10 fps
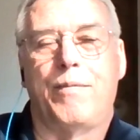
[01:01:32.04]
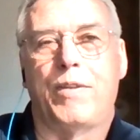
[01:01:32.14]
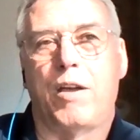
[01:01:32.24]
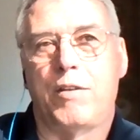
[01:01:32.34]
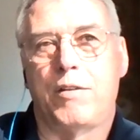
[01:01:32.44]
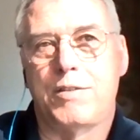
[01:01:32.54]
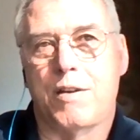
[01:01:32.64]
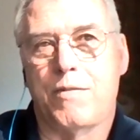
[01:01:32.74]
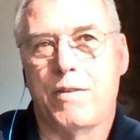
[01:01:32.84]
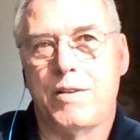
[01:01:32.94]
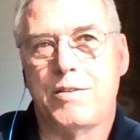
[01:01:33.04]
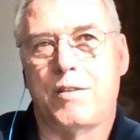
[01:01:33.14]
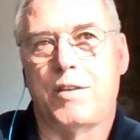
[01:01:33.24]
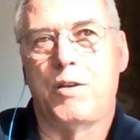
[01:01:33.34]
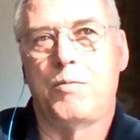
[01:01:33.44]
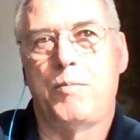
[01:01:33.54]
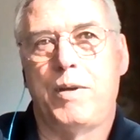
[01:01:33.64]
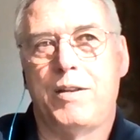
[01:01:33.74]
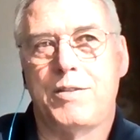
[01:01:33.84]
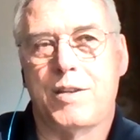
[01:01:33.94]
other sufferings that the human
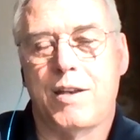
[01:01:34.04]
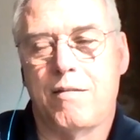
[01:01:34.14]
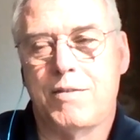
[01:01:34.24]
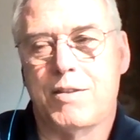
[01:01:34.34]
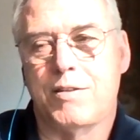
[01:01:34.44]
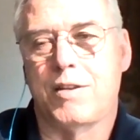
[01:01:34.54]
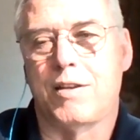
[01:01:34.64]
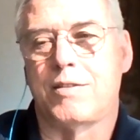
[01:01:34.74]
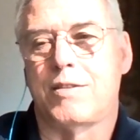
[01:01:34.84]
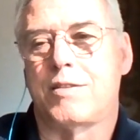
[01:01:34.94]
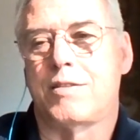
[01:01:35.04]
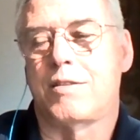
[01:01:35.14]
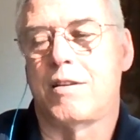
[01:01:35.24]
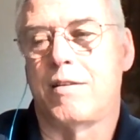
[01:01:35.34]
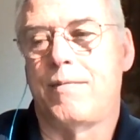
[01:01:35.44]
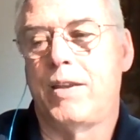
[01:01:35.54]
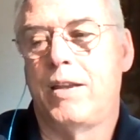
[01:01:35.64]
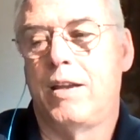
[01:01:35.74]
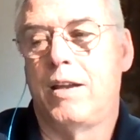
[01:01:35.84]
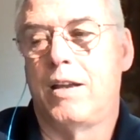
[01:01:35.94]
beings have, such as this
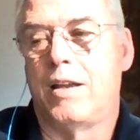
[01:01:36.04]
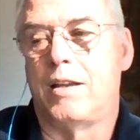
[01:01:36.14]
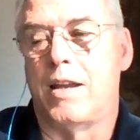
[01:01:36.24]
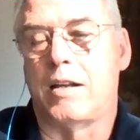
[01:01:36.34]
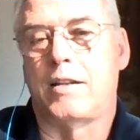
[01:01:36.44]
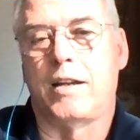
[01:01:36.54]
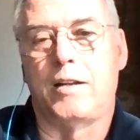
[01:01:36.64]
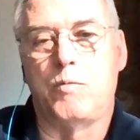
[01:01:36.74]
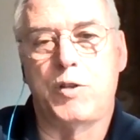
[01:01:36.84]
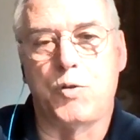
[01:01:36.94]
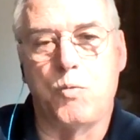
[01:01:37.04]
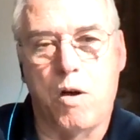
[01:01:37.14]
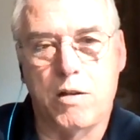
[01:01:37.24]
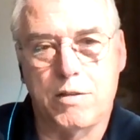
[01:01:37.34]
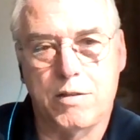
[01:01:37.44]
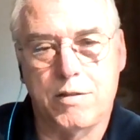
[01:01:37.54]
not getting what you want,